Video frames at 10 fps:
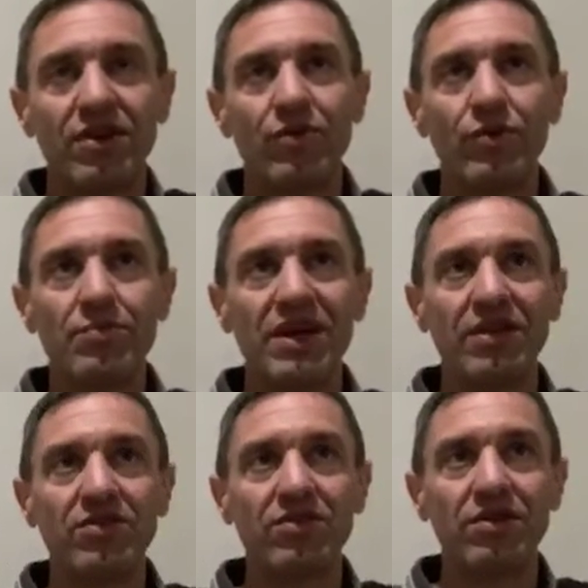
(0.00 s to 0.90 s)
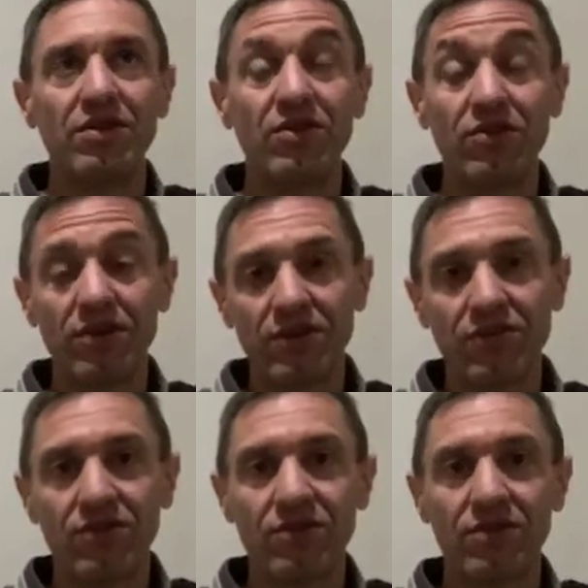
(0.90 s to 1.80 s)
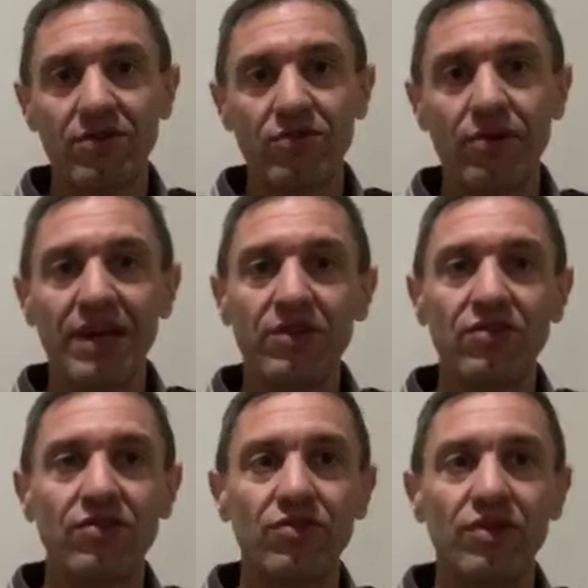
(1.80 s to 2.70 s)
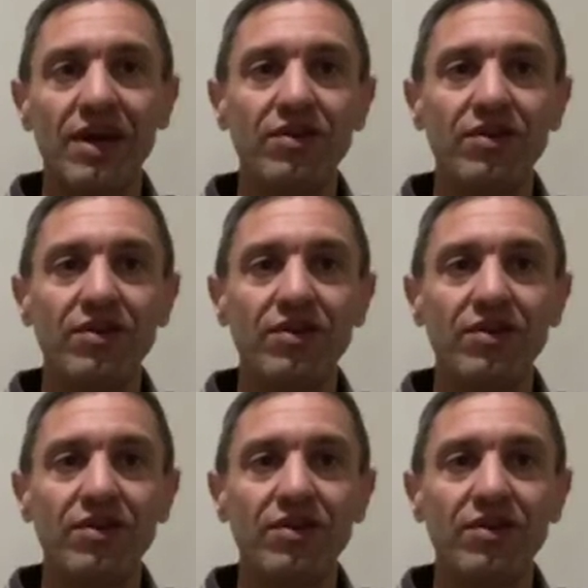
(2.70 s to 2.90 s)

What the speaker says: we made 6 trades today.